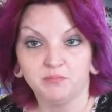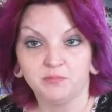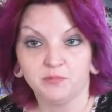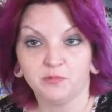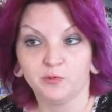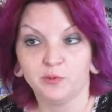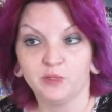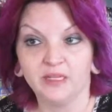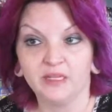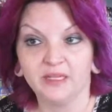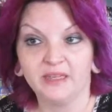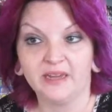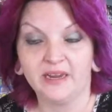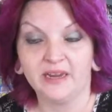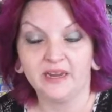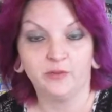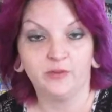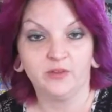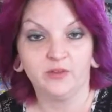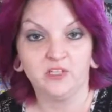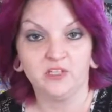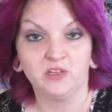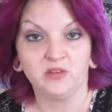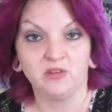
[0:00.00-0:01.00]
really I
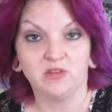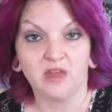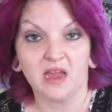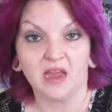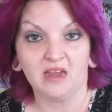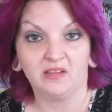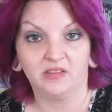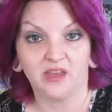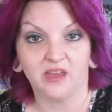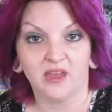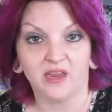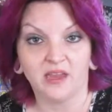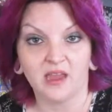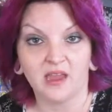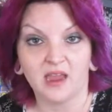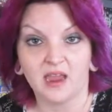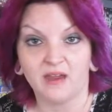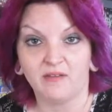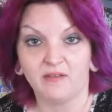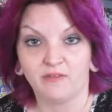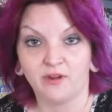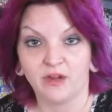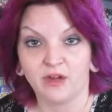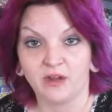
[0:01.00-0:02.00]
only do that like
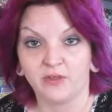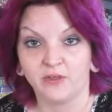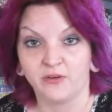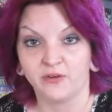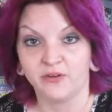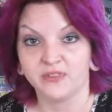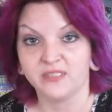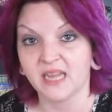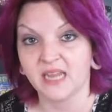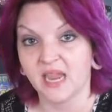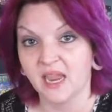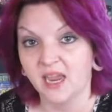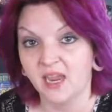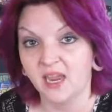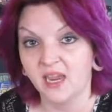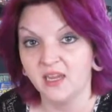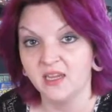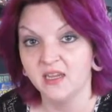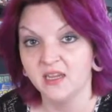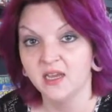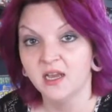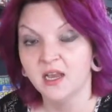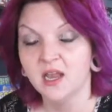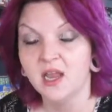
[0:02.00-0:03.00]
every other
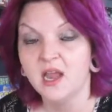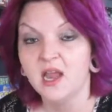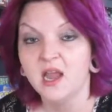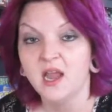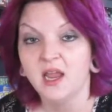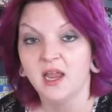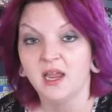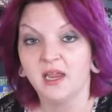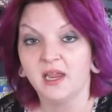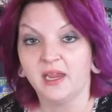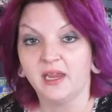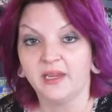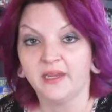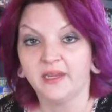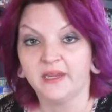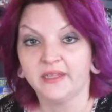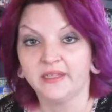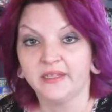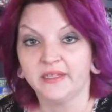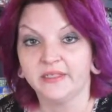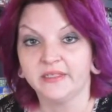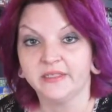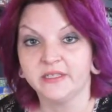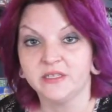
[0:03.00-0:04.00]
day,
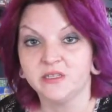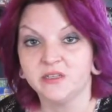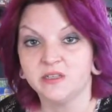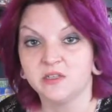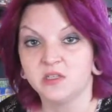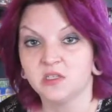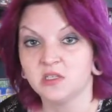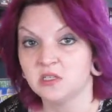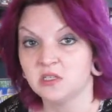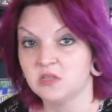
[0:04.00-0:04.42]
and